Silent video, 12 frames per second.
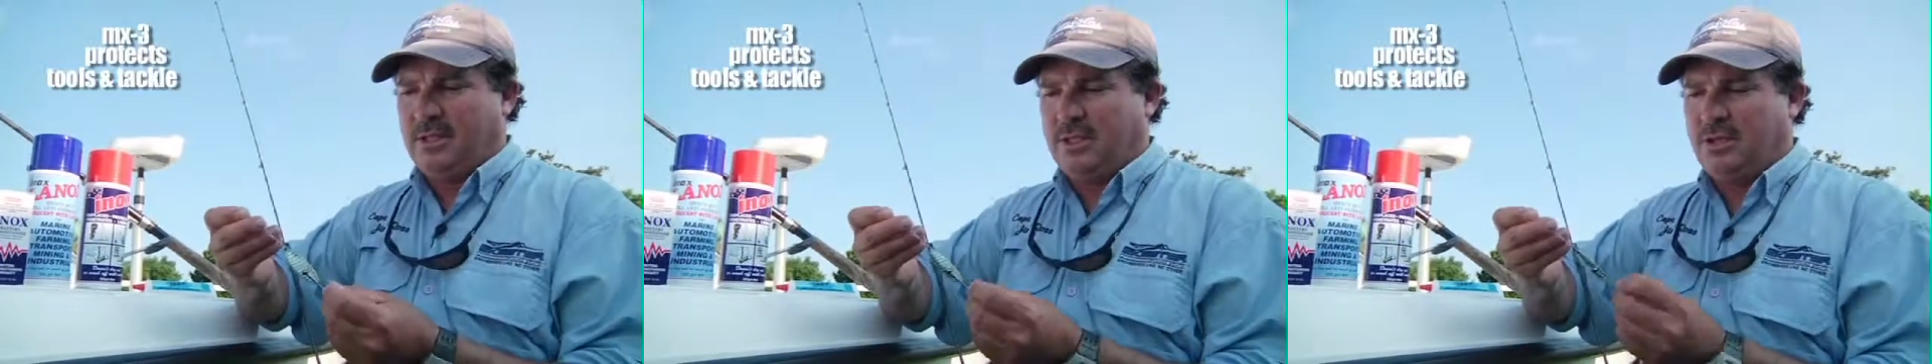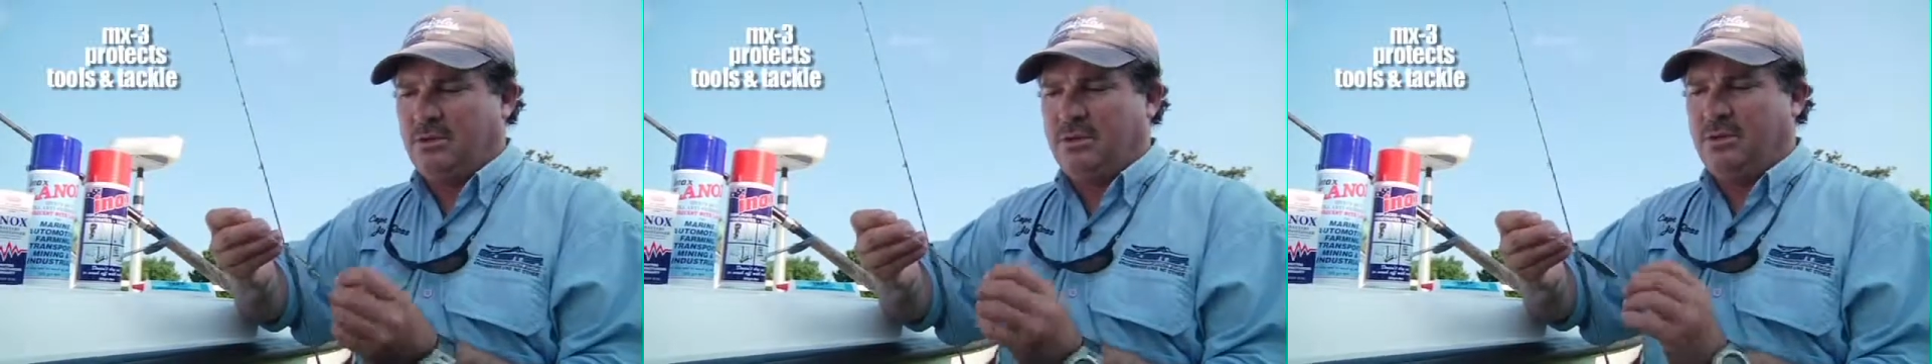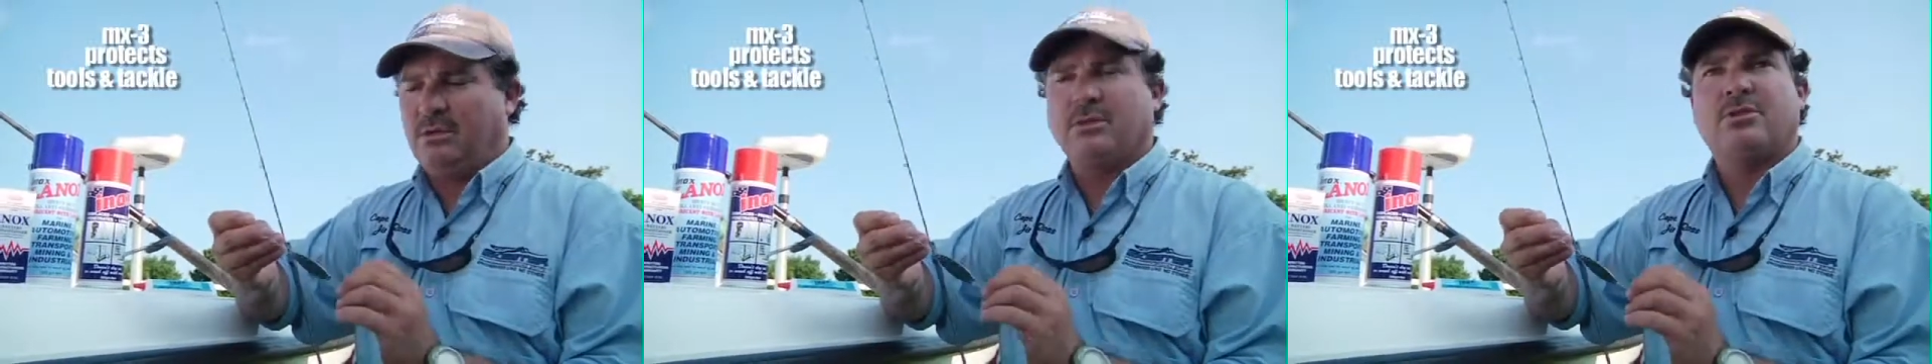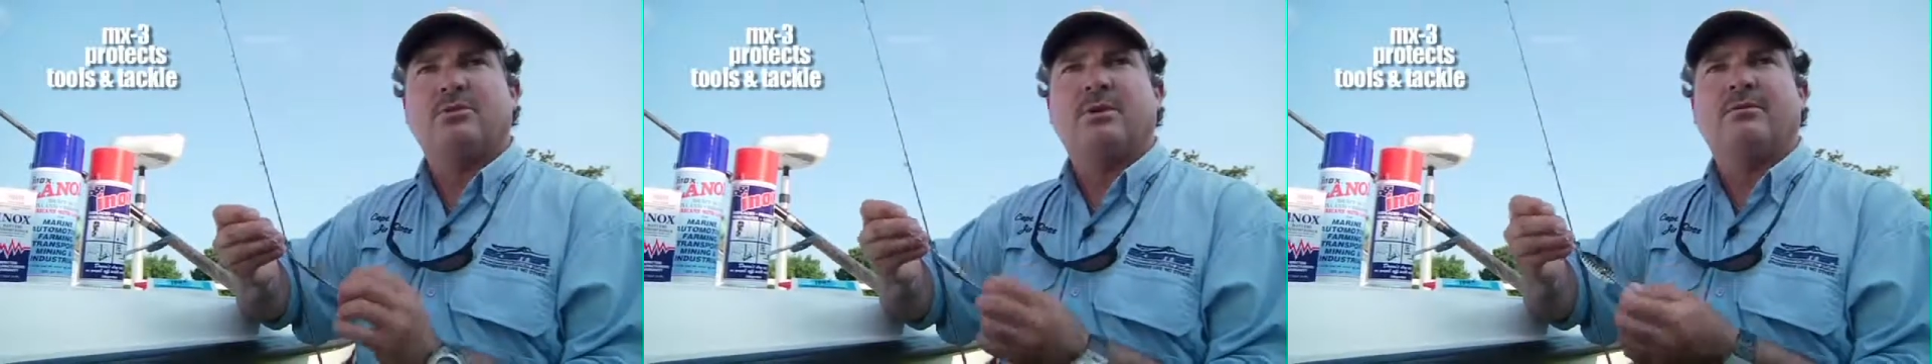a
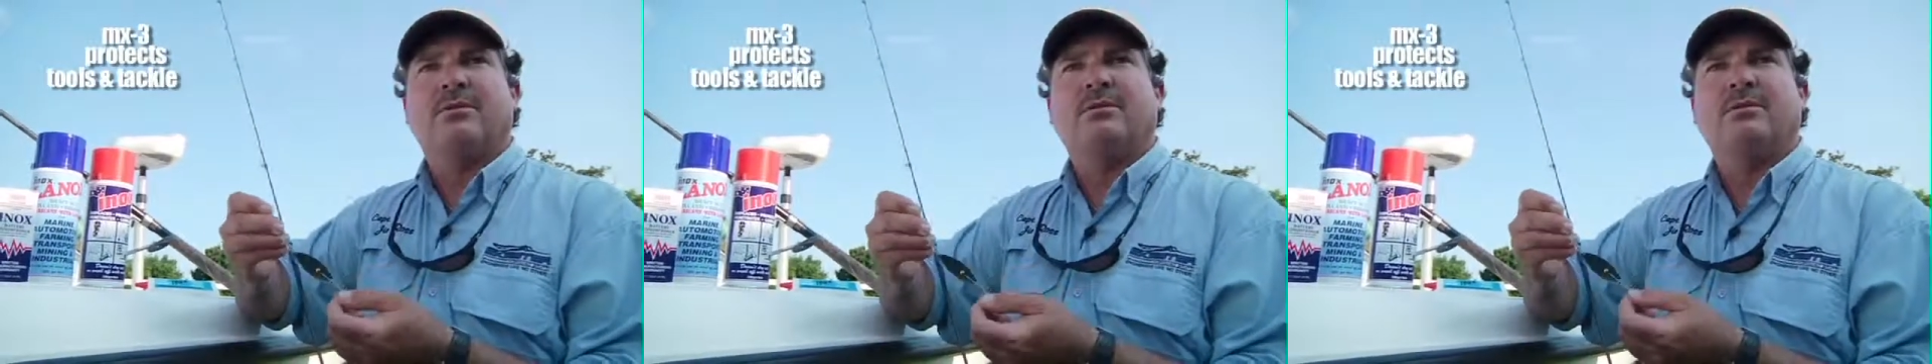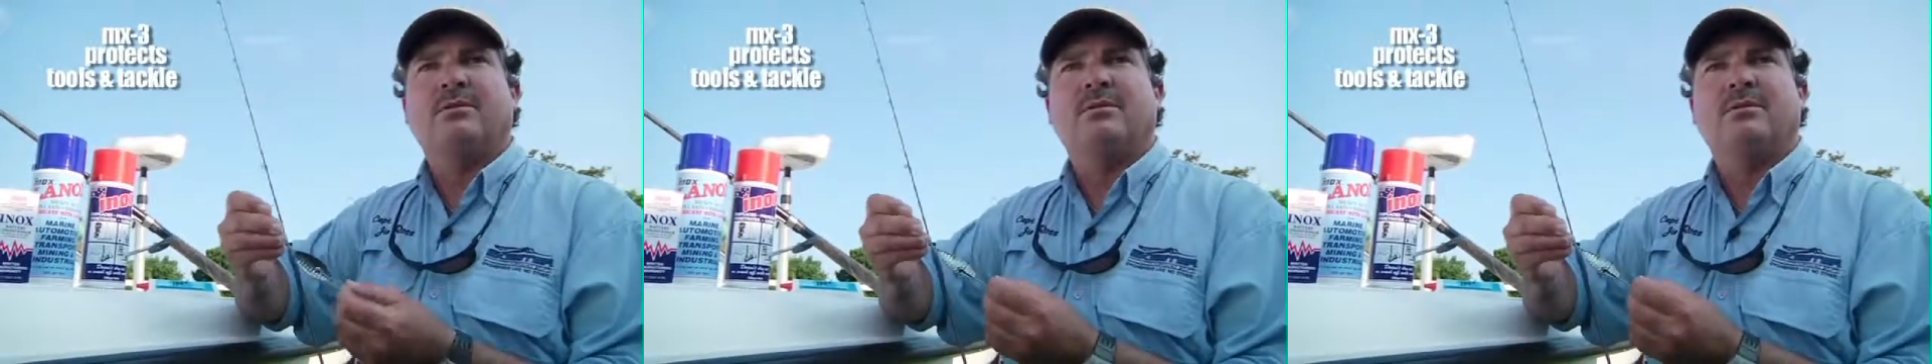2-year-old swivel.